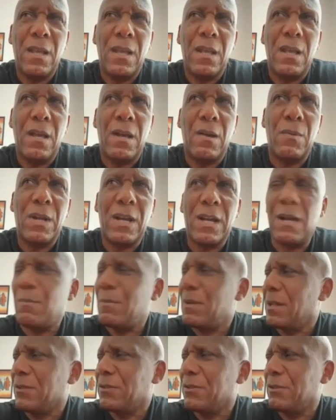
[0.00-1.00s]
I
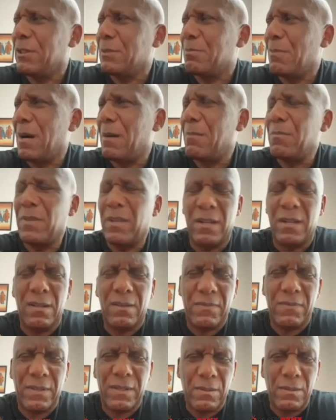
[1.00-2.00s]
mean, I saw his mum there, and
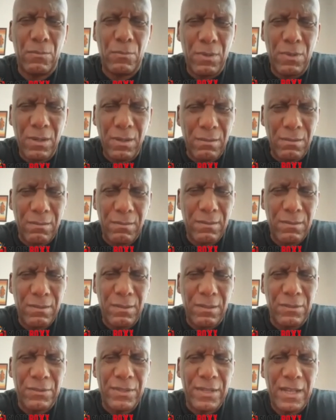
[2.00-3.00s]
I'm thinking, wow,
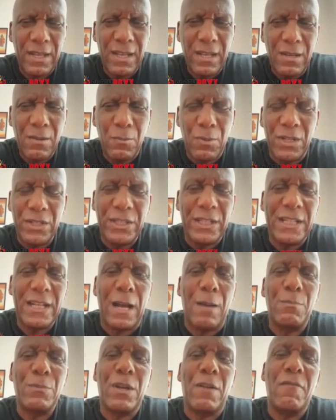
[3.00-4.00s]
because when she
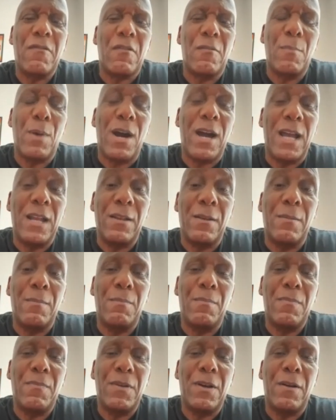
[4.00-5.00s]
comes over from Ireland,